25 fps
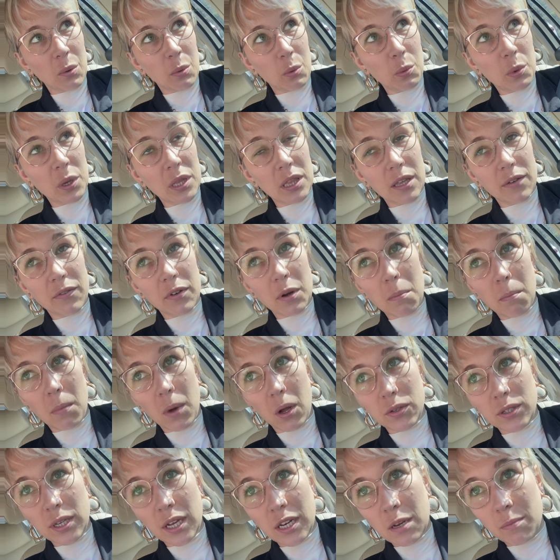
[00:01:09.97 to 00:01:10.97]
We live in a
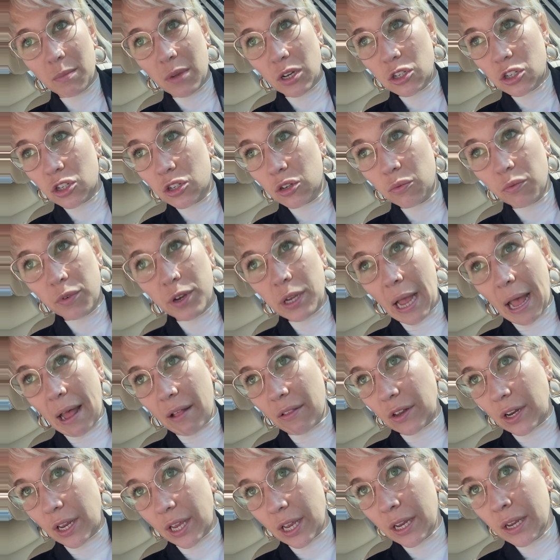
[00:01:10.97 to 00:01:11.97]
multidimensional
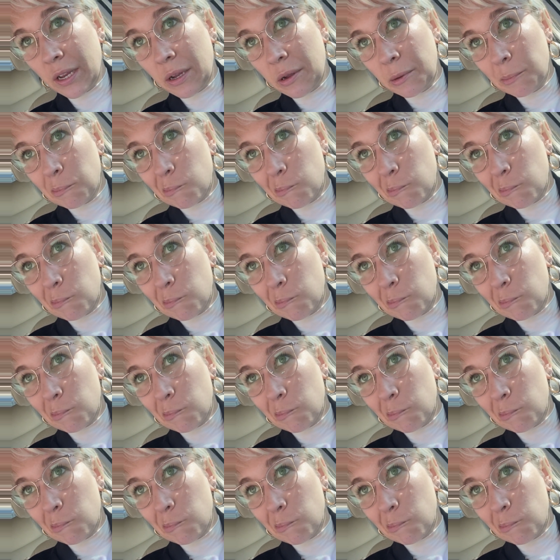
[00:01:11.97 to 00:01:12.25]
reality